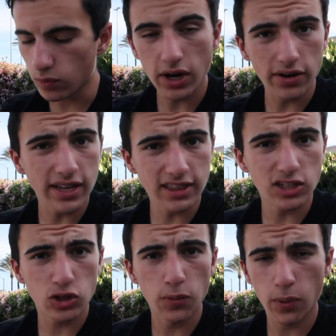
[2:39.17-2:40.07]
we already hit
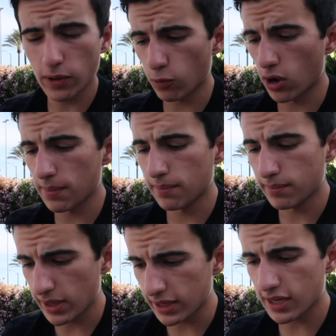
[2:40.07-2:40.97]
the 2.1
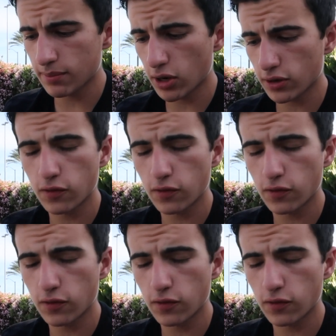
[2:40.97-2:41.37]
million mark